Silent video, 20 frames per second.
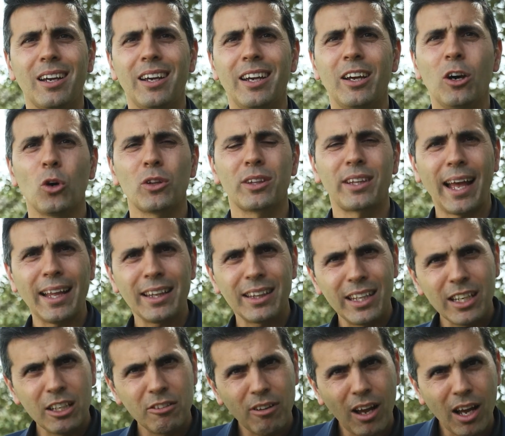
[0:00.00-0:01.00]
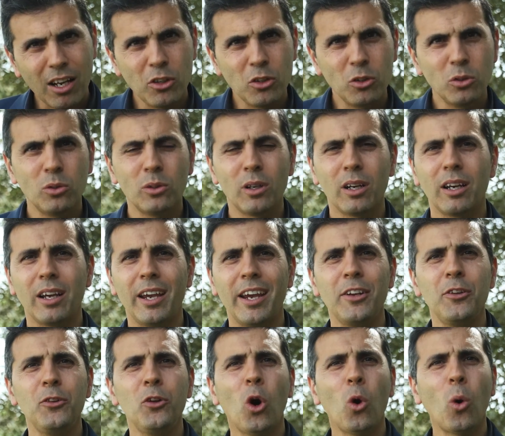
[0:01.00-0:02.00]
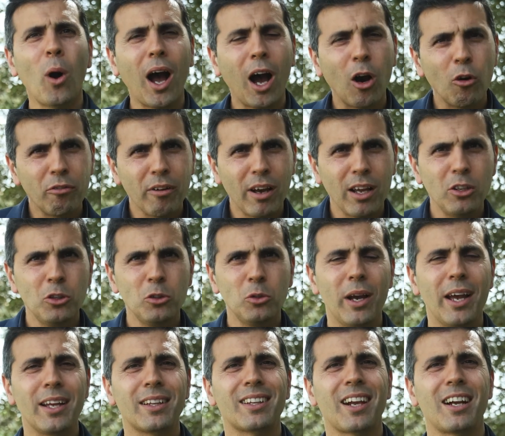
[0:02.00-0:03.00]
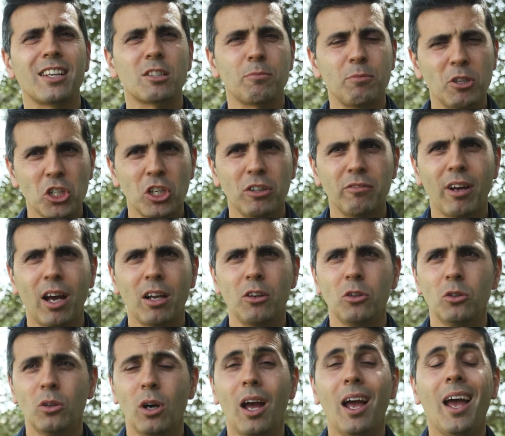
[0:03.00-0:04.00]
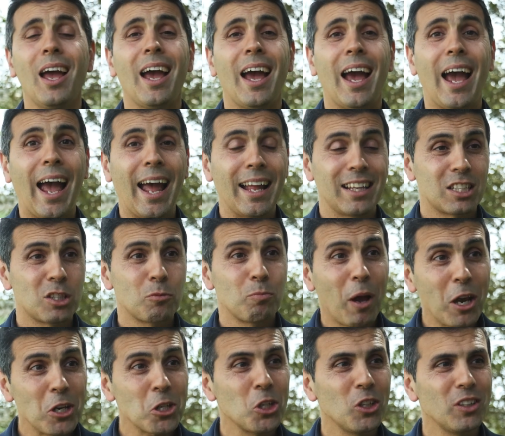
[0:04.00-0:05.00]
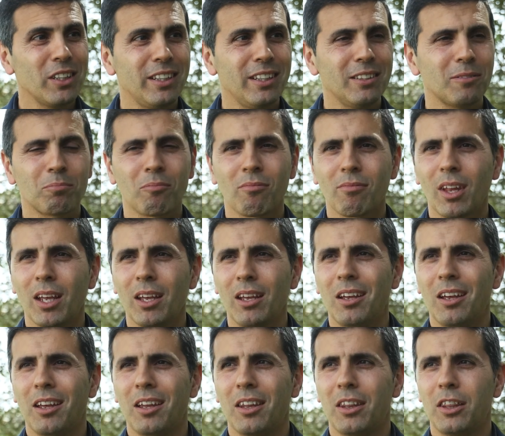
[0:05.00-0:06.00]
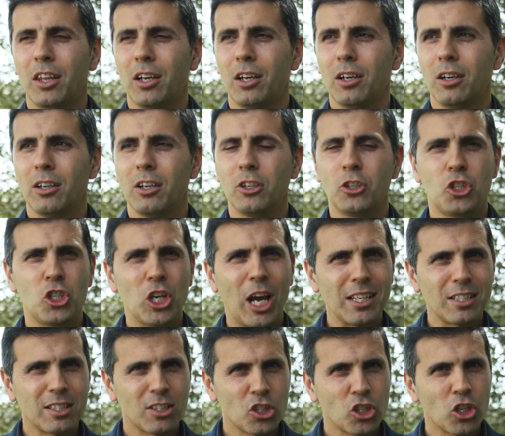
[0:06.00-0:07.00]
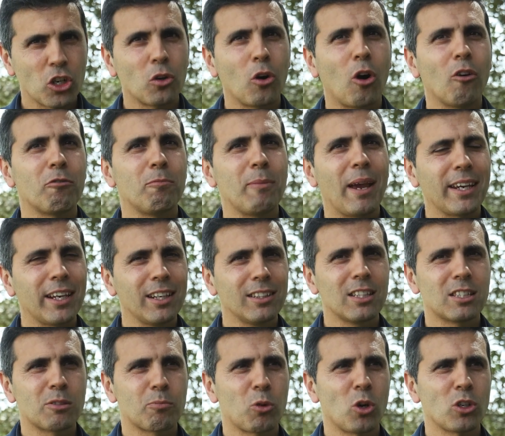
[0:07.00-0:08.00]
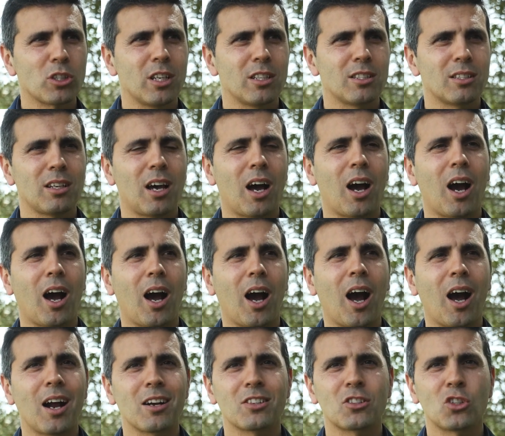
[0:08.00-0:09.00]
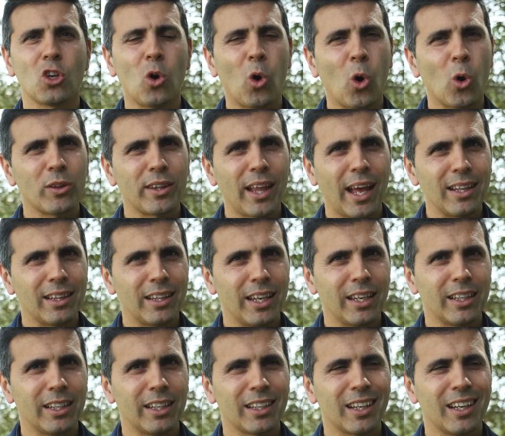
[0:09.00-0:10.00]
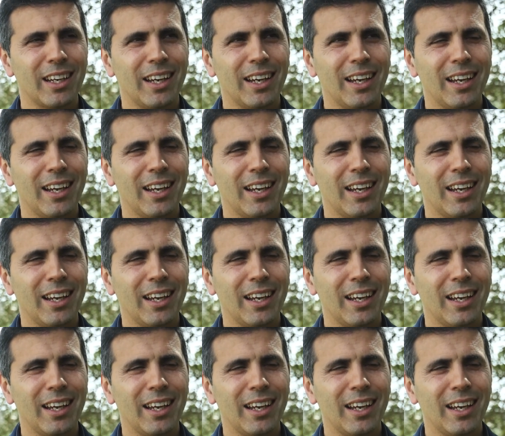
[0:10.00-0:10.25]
an authentic value, a know-how value, a transmission value, and especially the gesture of making this process are so authentic